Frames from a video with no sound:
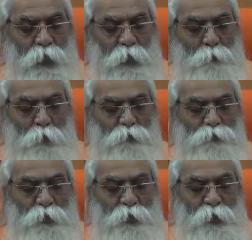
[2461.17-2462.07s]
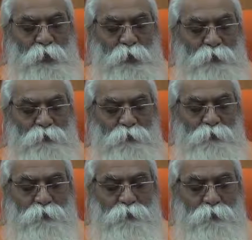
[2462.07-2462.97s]
oppose the Jnanis.
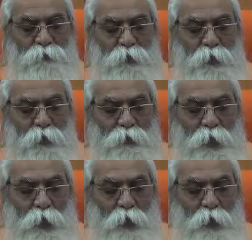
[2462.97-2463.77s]
They